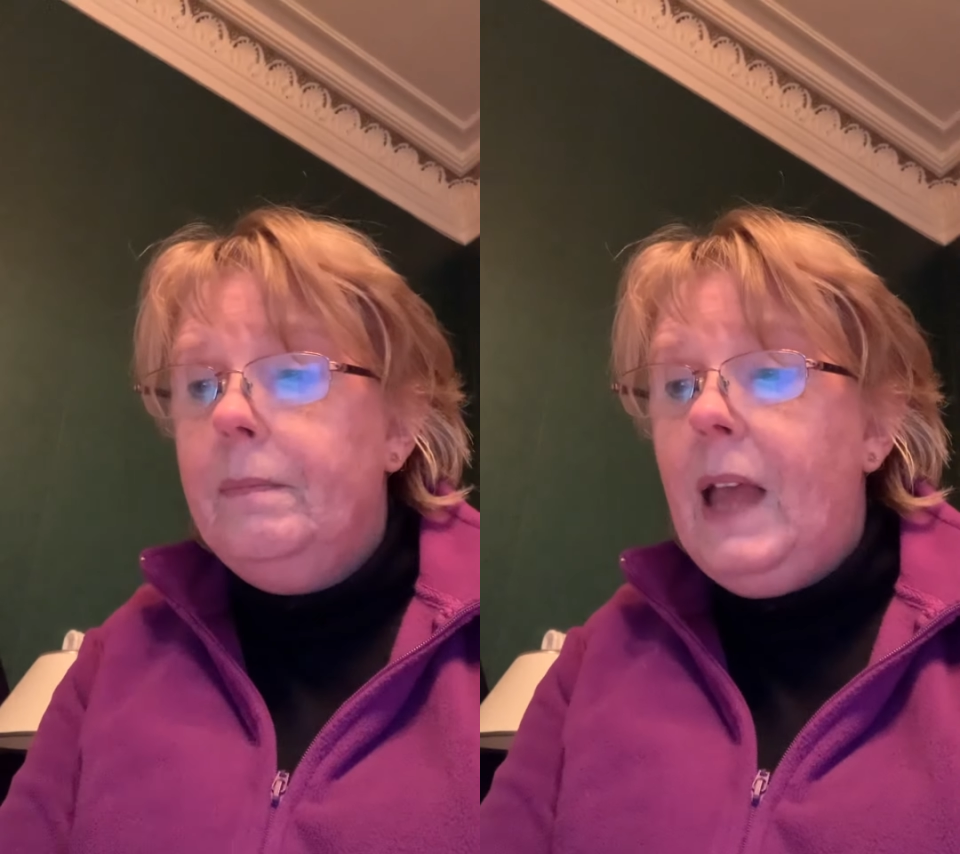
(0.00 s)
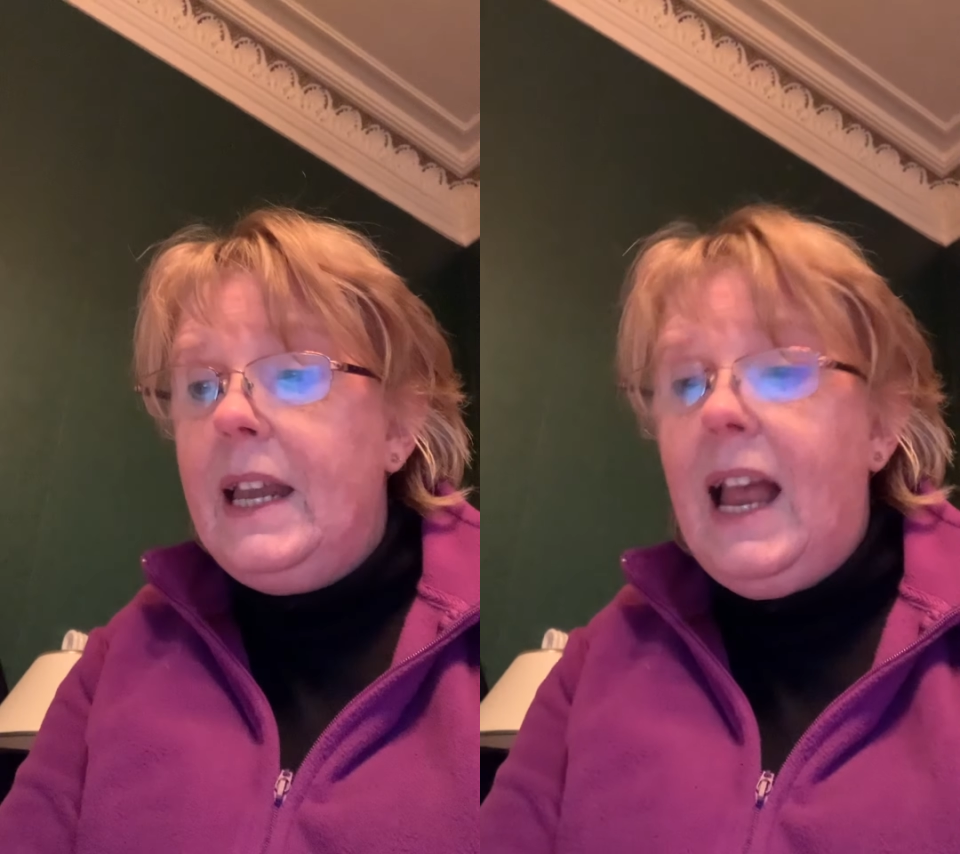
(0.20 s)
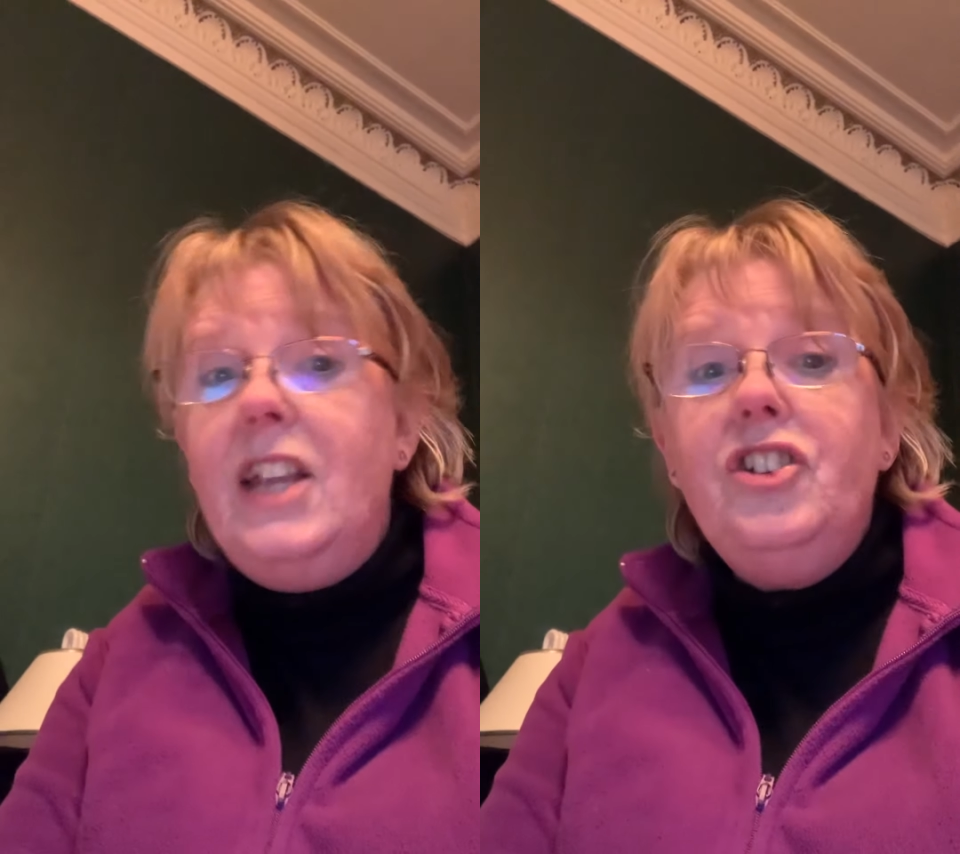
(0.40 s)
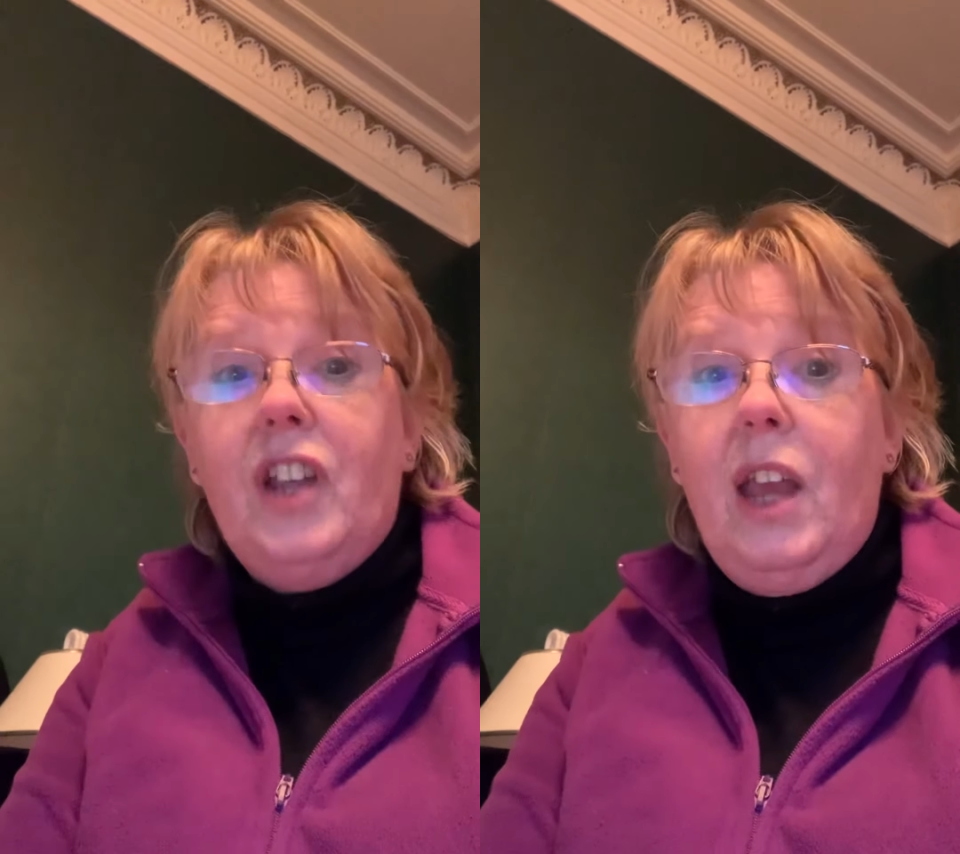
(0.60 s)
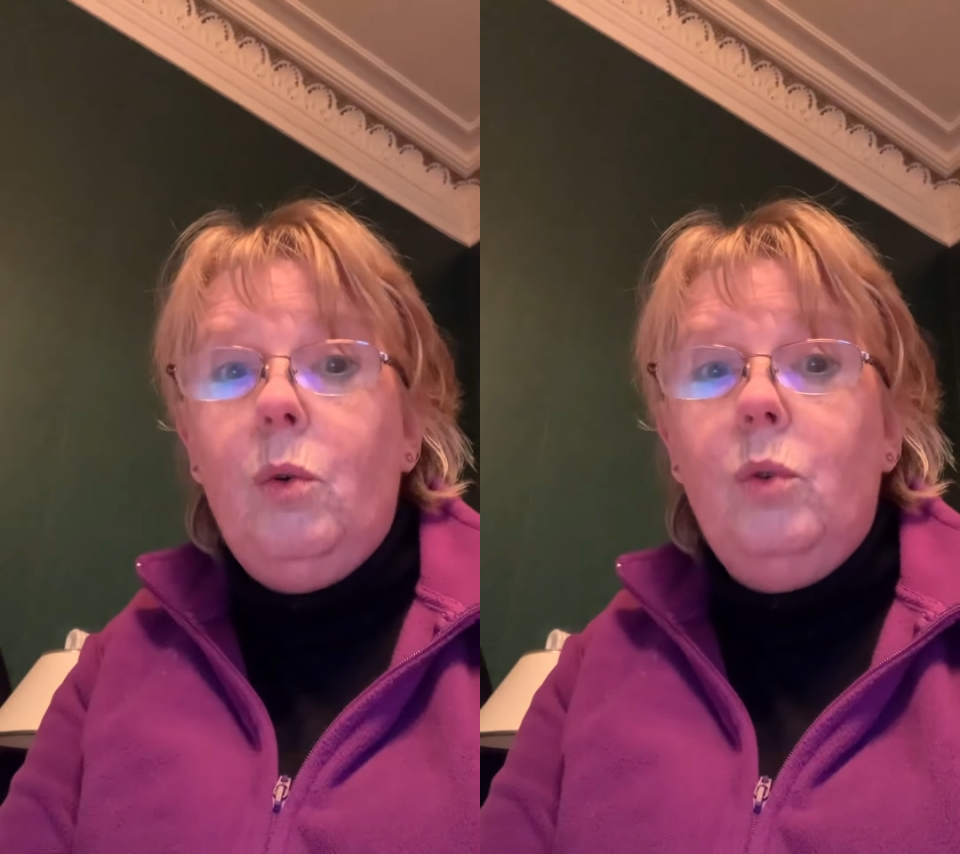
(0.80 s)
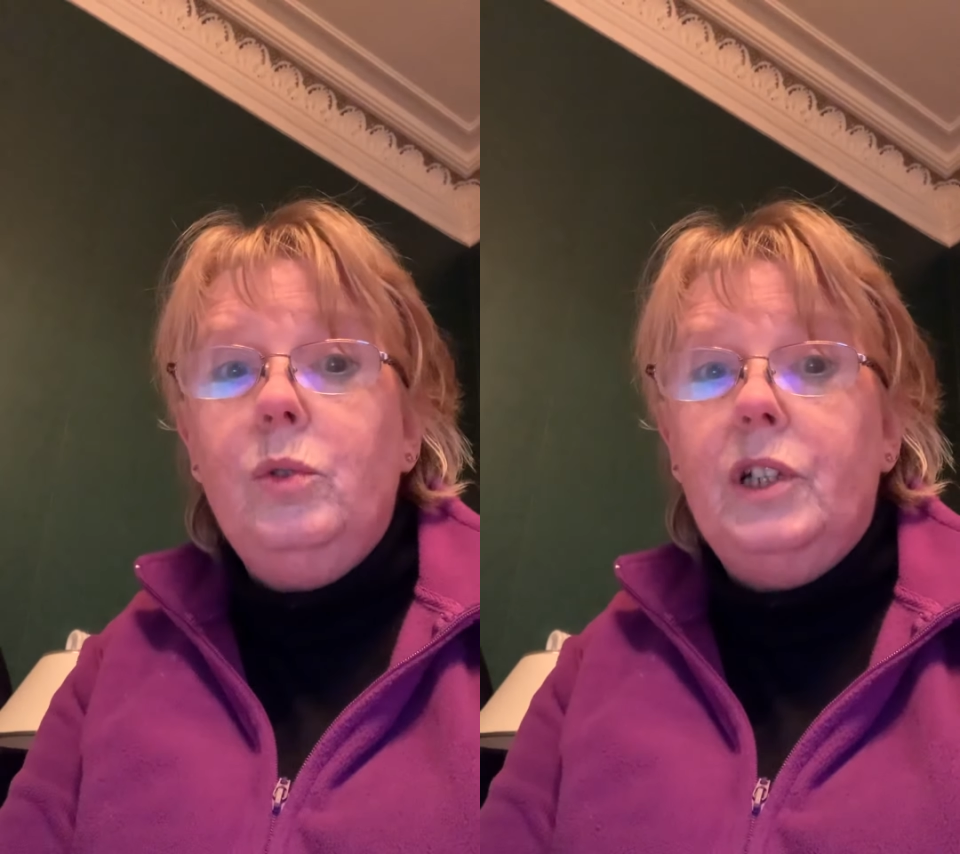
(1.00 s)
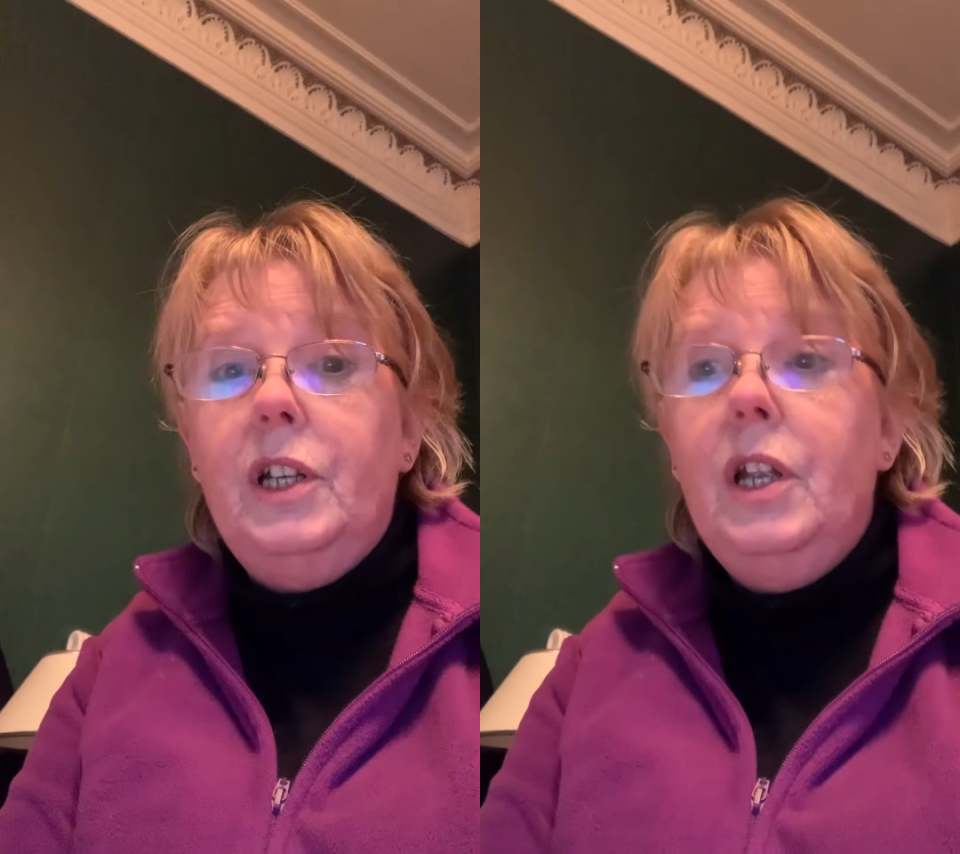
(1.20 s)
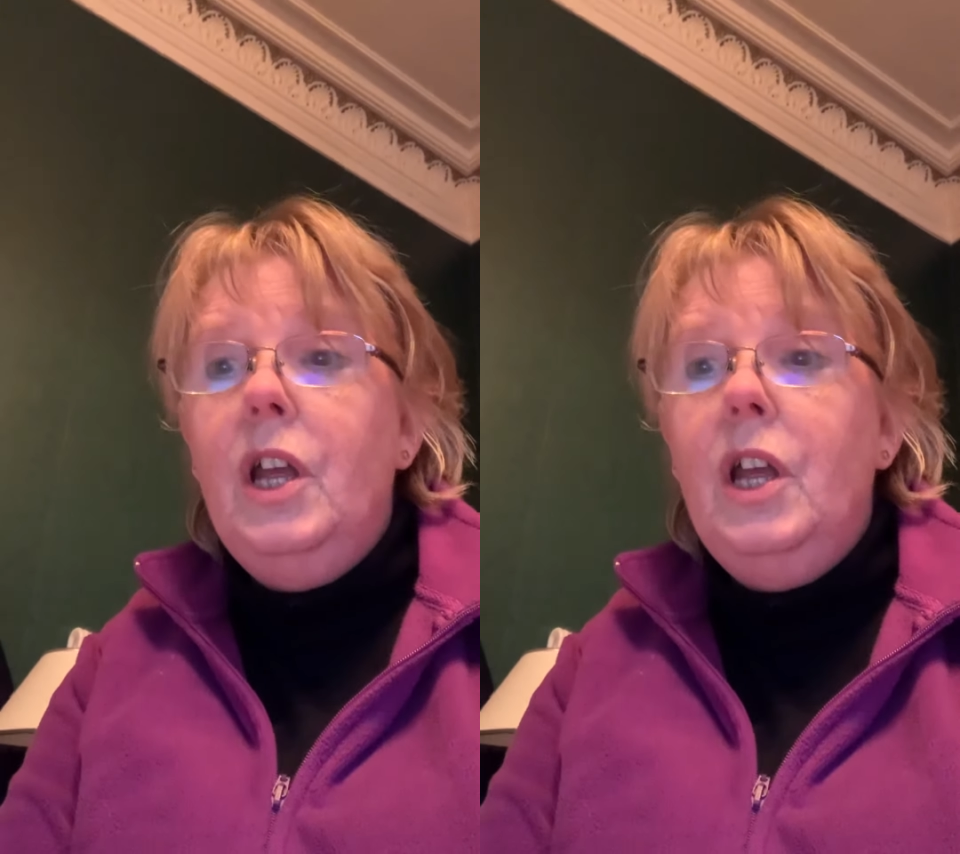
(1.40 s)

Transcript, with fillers: And as you get older,